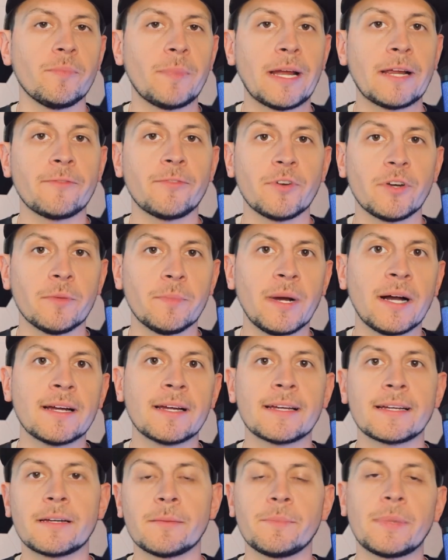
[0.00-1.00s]
bang for your
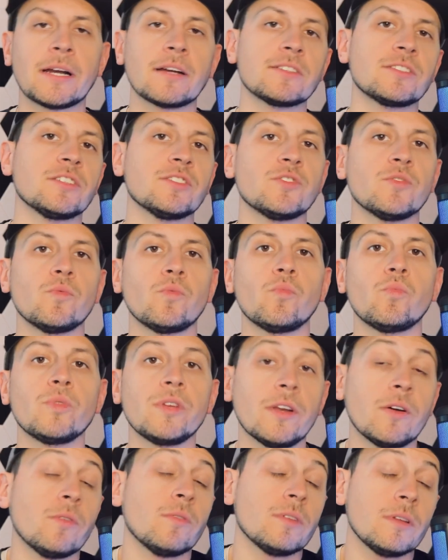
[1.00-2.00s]
buck in comparison to,
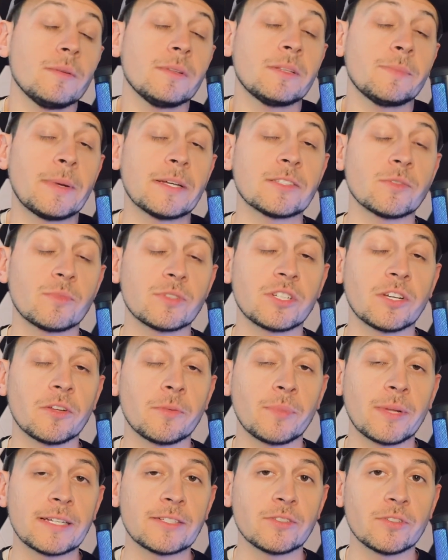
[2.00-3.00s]
it depends on which other
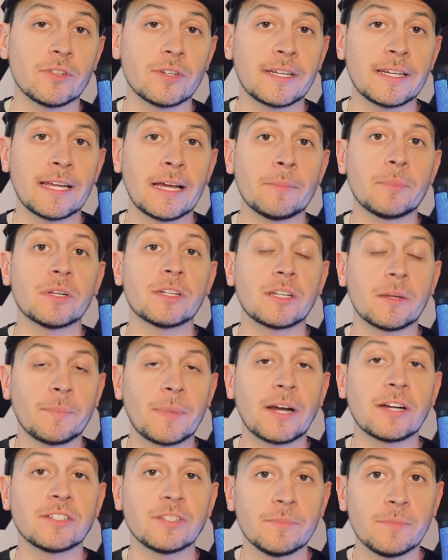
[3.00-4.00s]
plans you're looking at, but
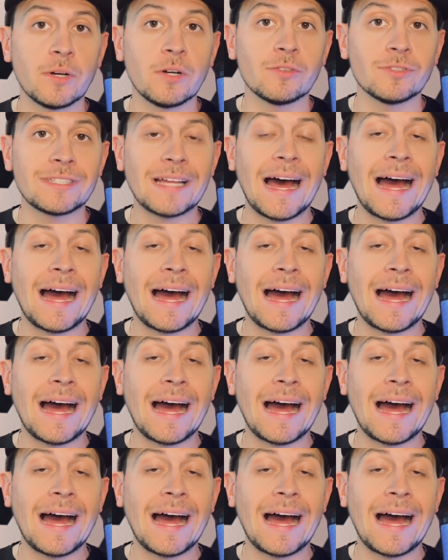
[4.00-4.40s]
compared to most,